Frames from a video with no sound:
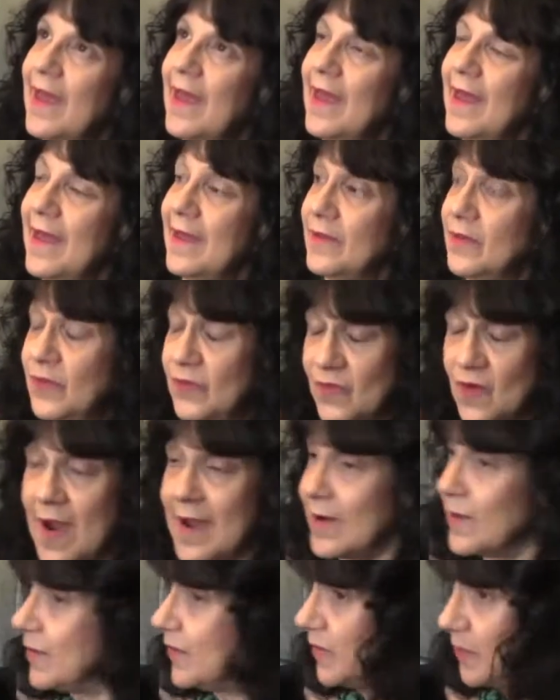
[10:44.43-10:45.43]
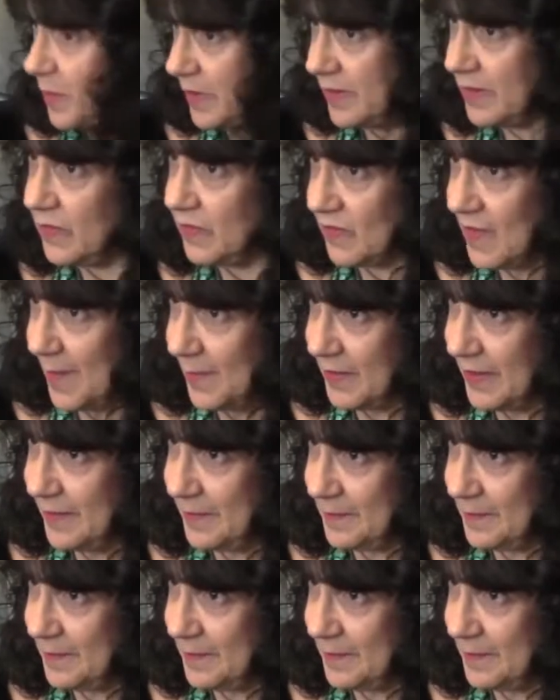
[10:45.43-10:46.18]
And Strider has been accepted.